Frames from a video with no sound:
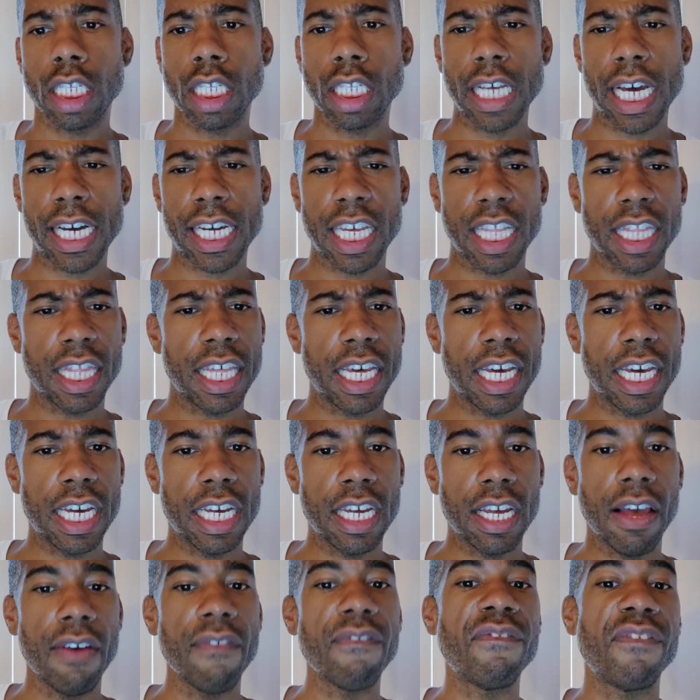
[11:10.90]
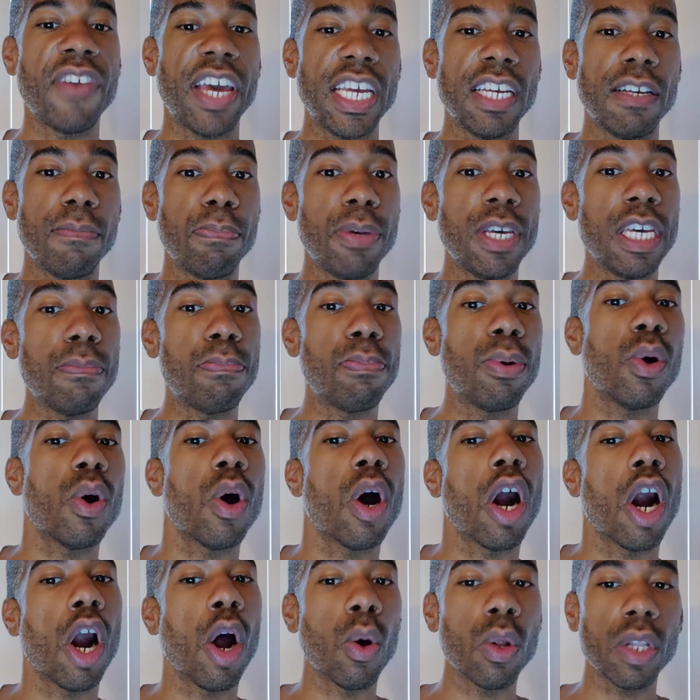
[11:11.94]
Second thing fake
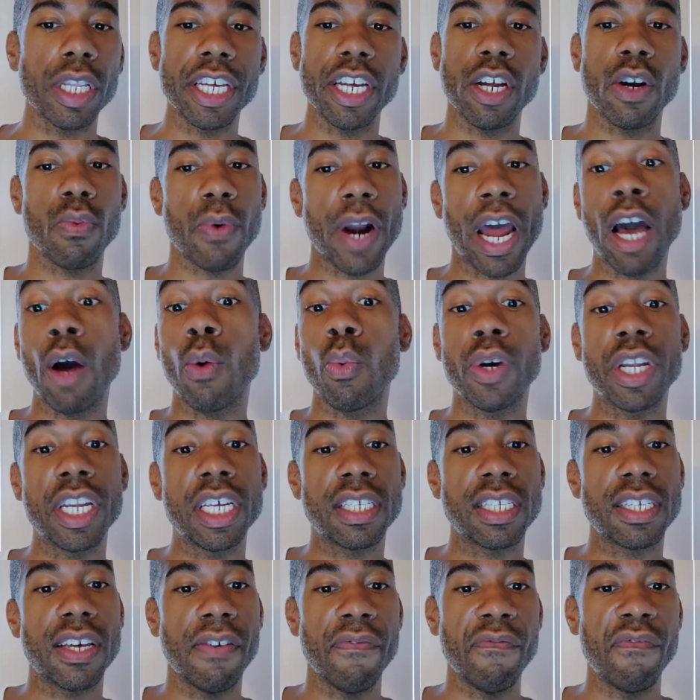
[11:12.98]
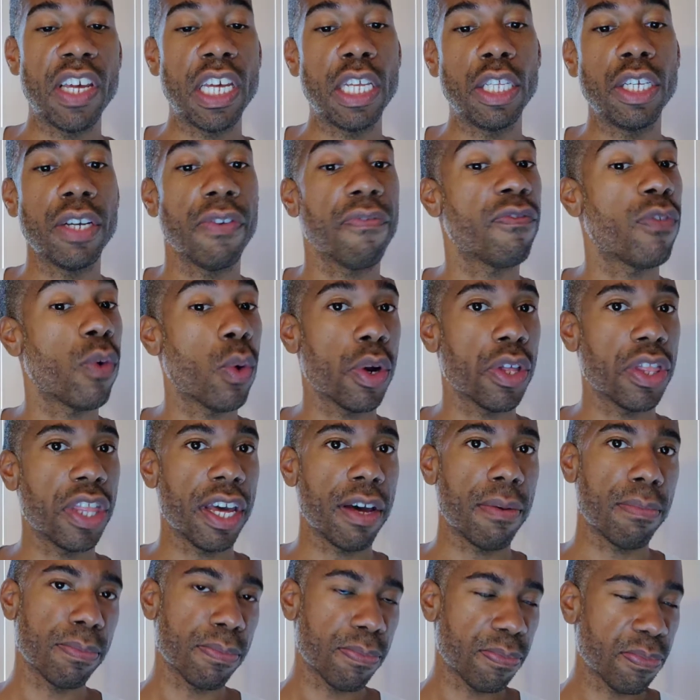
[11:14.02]
people are only around when it's convenient for
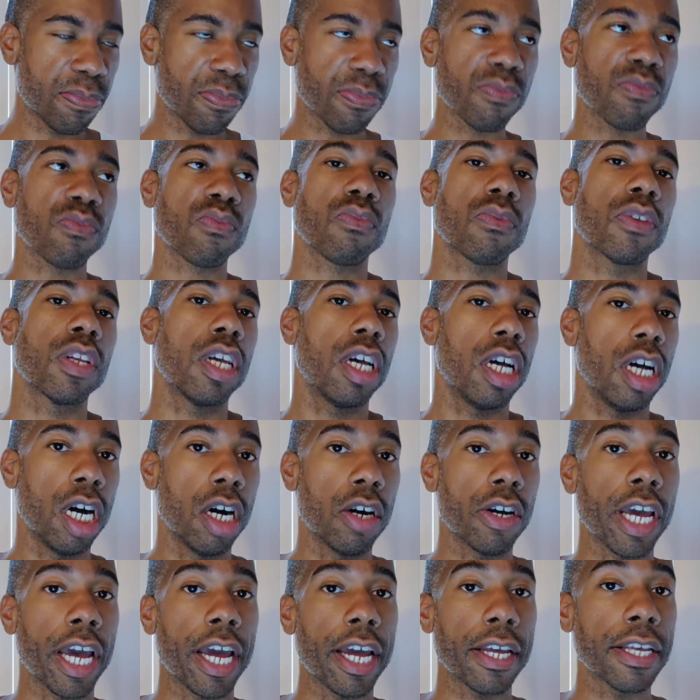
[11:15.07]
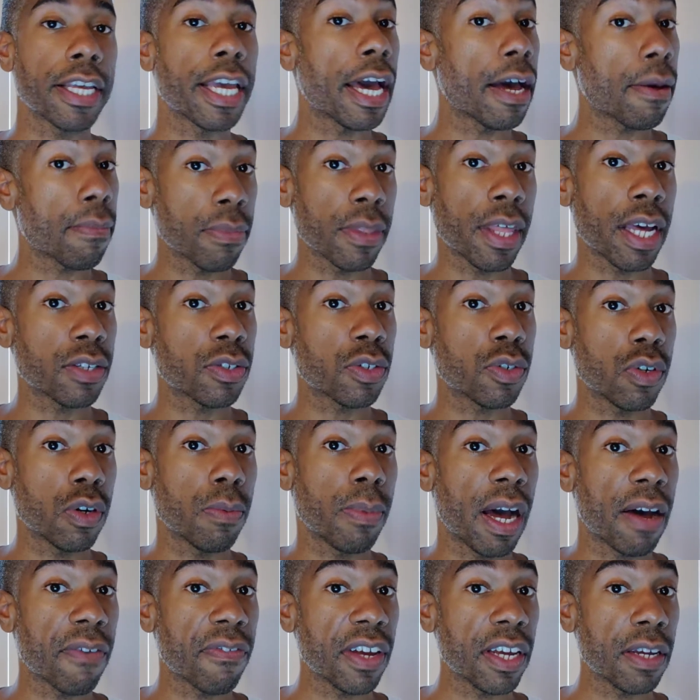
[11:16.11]
them. Okay. Yeah. That's
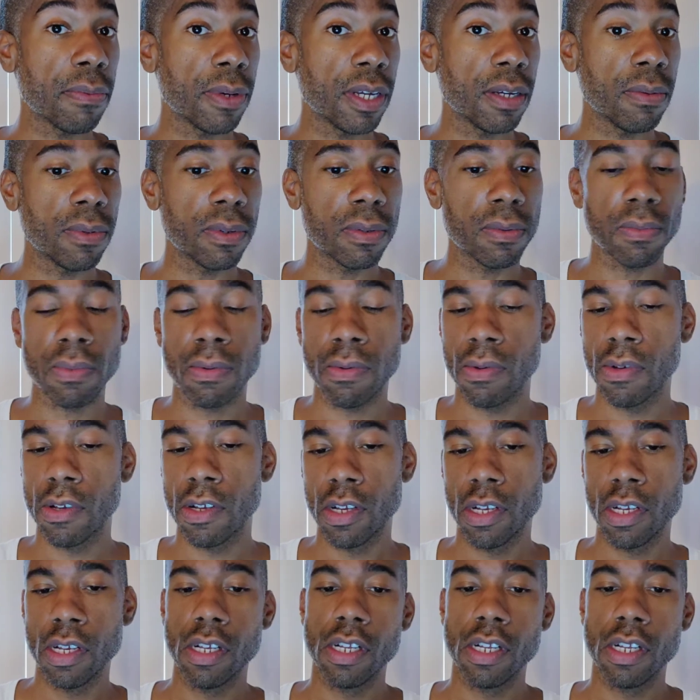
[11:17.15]
true about fake people.